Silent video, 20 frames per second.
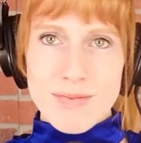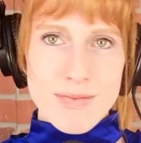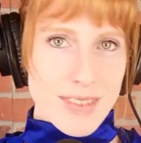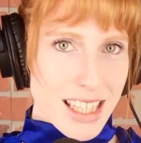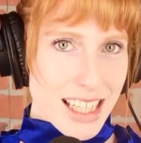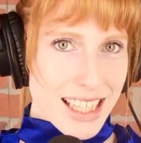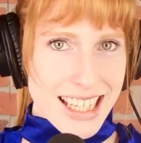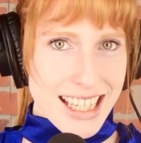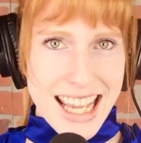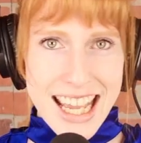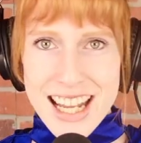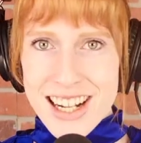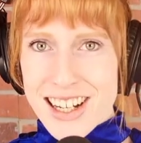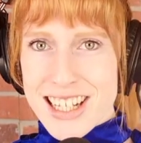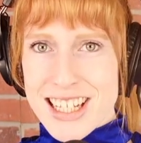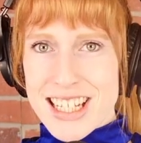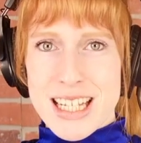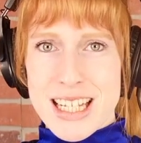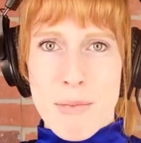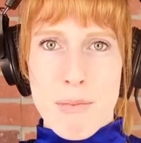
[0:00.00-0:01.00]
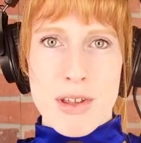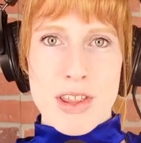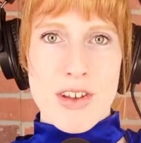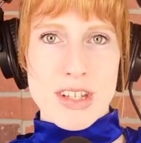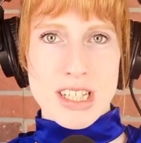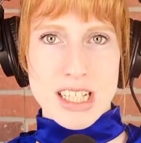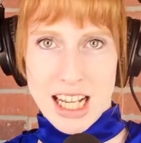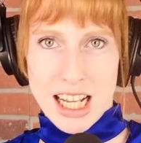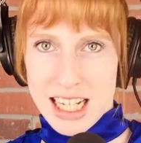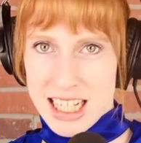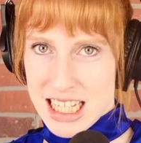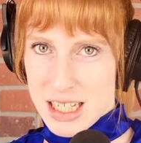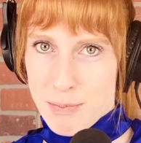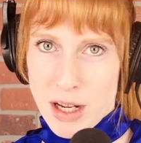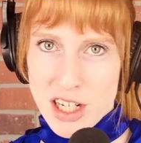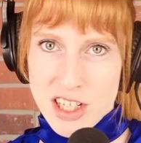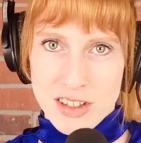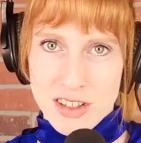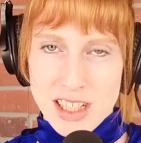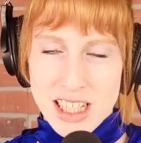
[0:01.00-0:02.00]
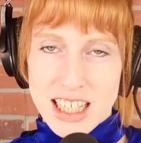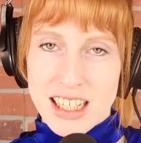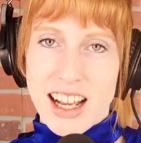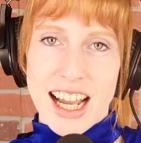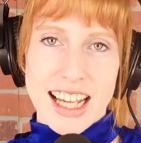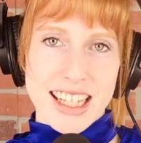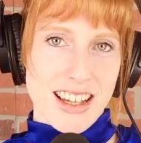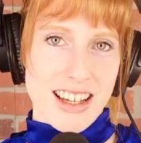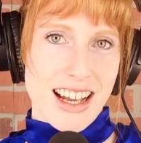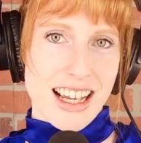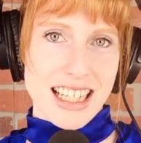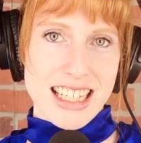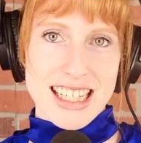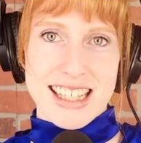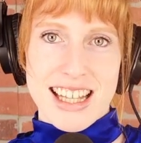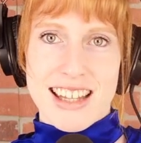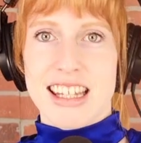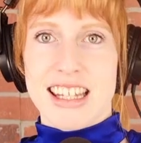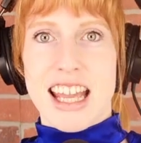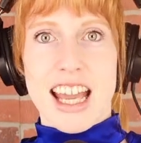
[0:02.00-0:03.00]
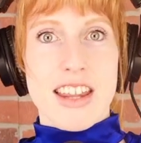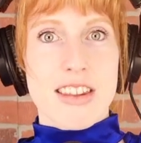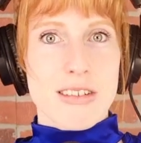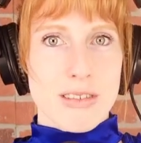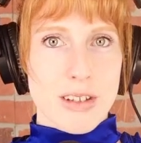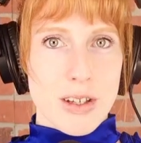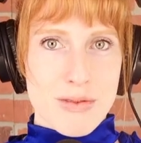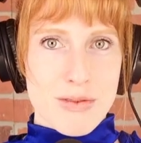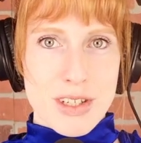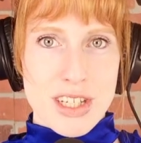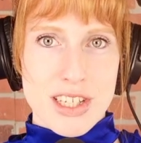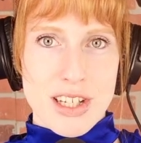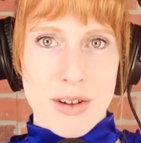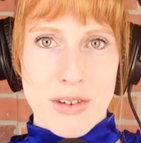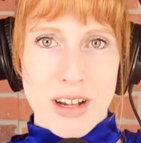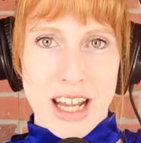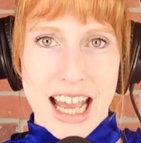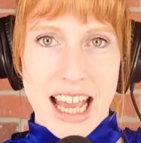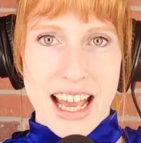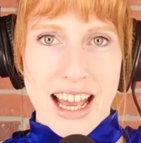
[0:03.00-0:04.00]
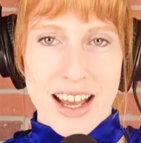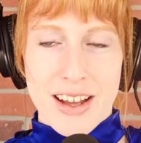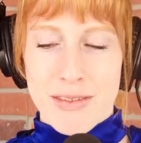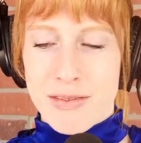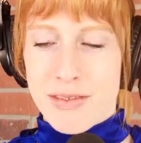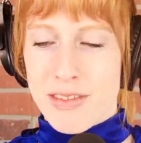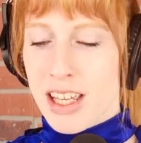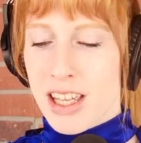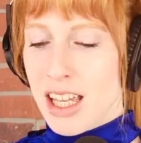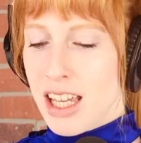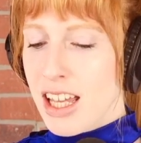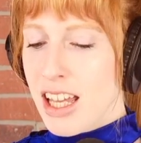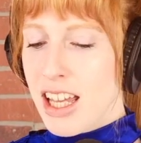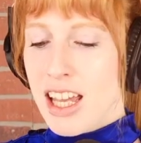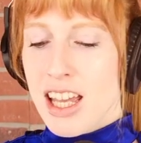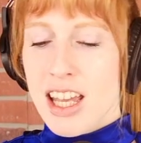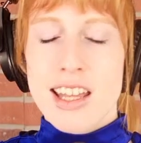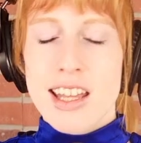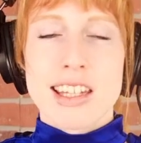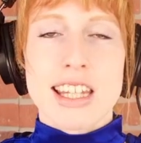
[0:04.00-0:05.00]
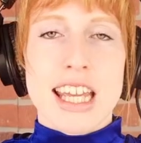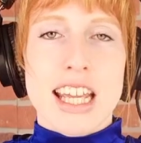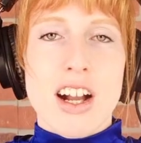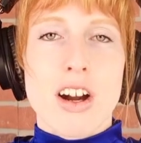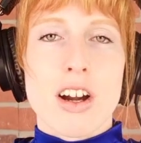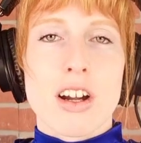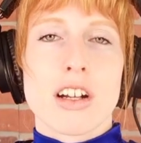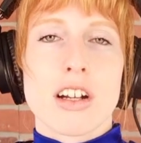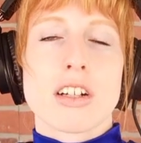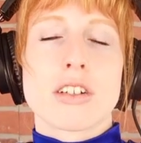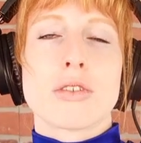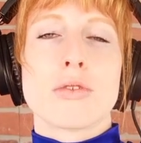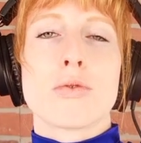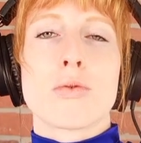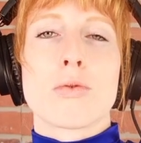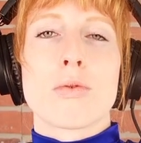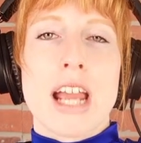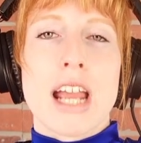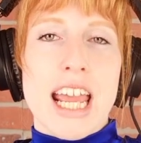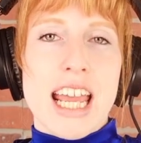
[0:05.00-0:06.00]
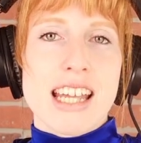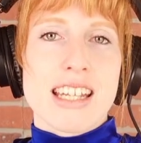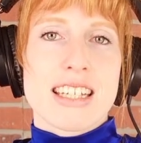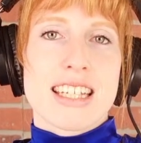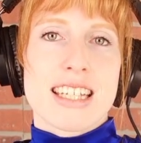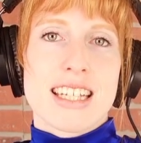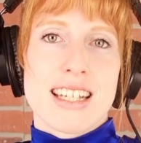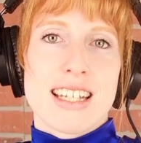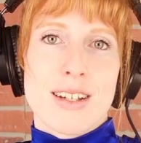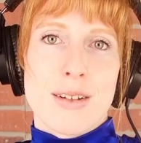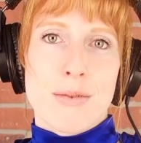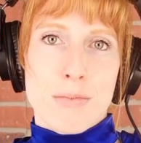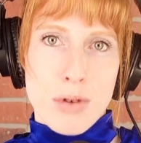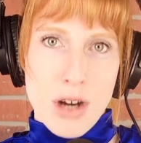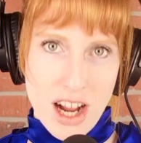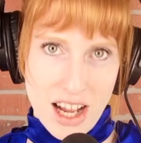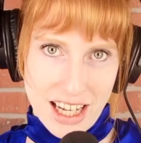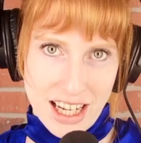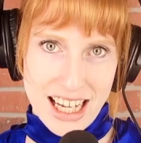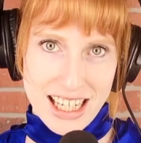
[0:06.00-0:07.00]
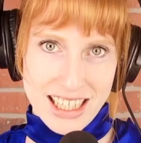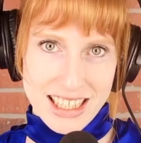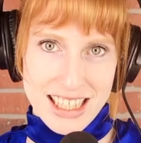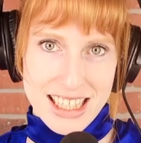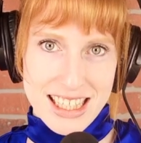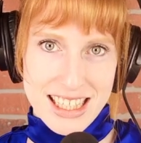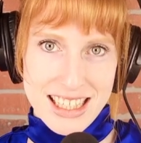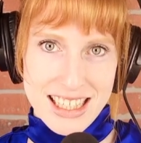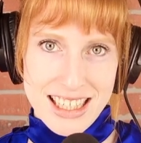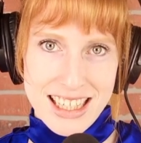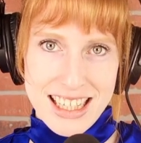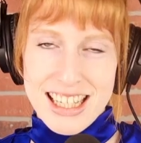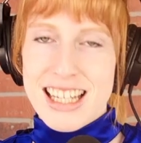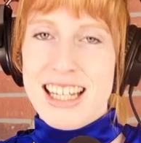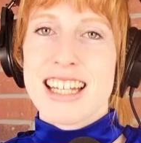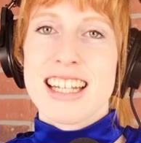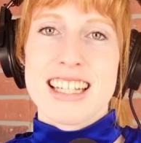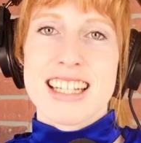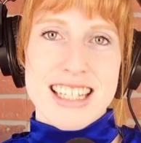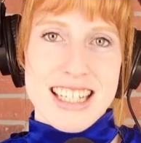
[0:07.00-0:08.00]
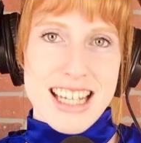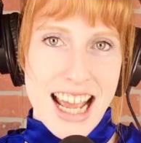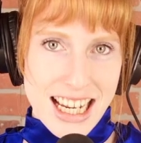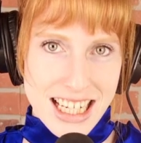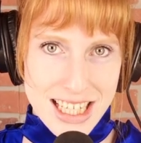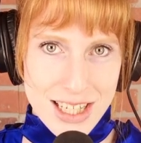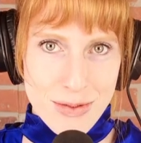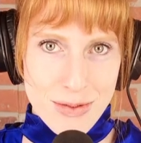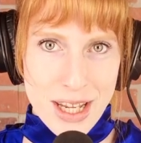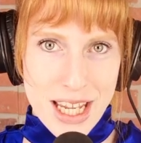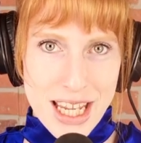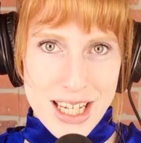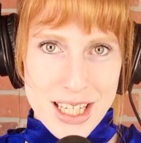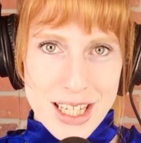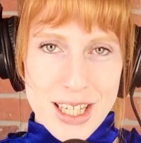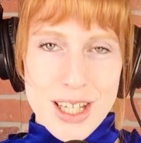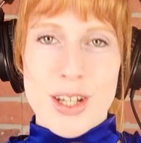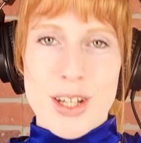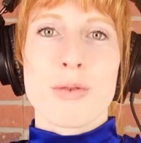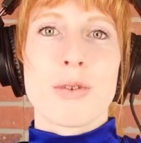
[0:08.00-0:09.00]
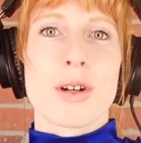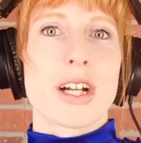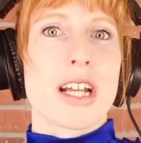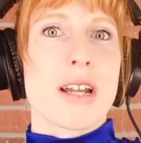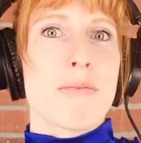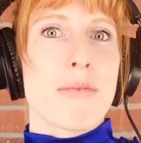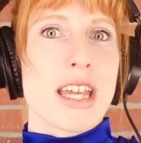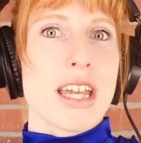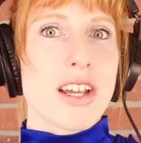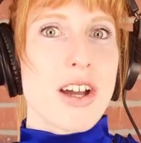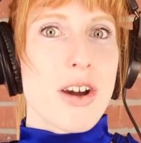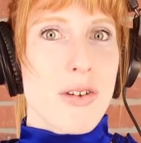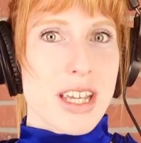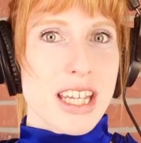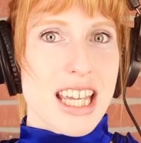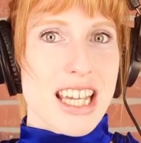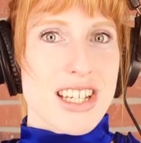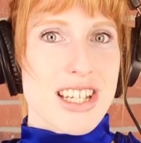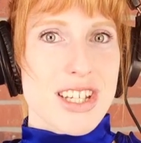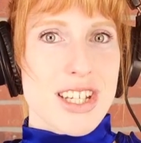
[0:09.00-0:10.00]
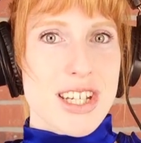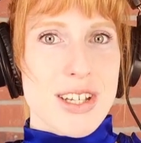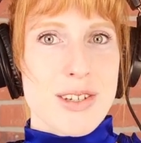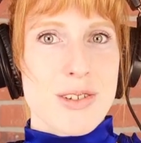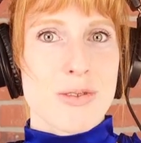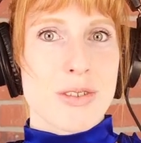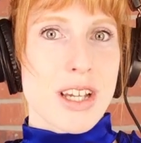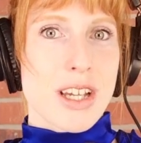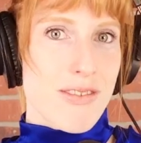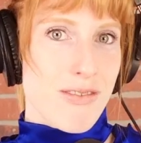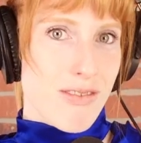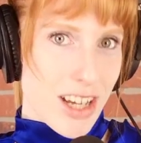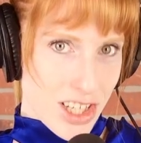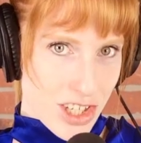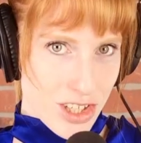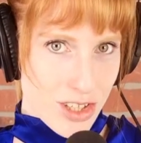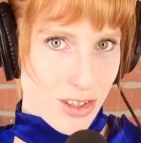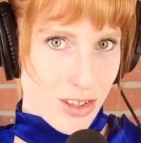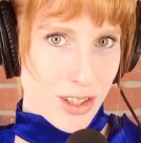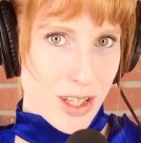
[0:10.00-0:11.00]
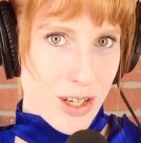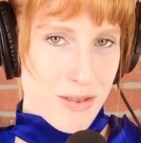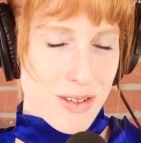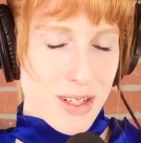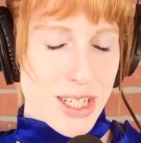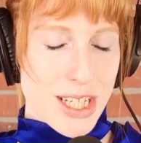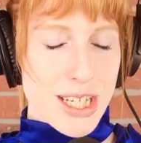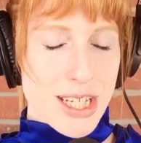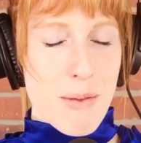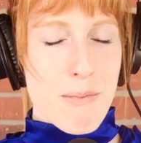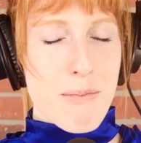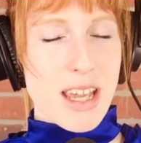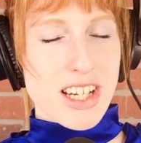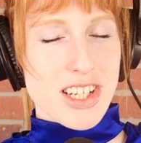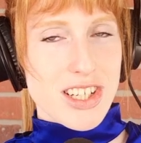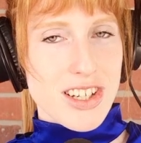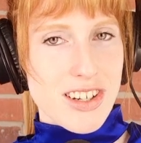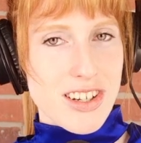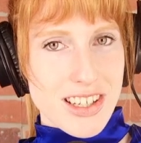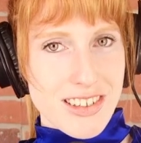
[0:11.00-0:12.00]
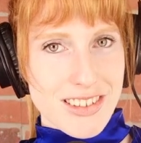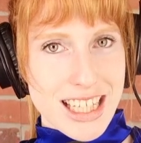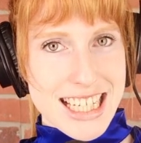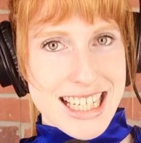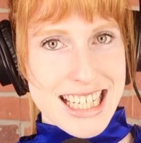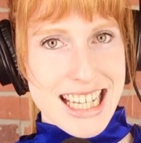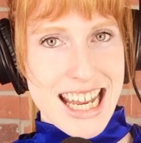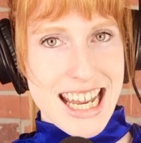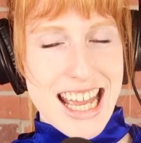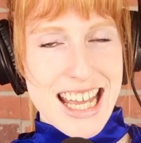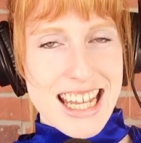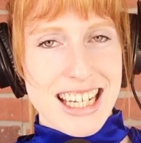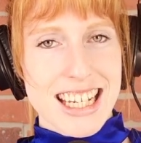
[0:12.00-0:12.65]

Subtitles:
hit on some of those kind of specialty guidelines that the other loans don't have. They are a great product. Next week, we're going to be going into conventional loans, so make sure you listen in.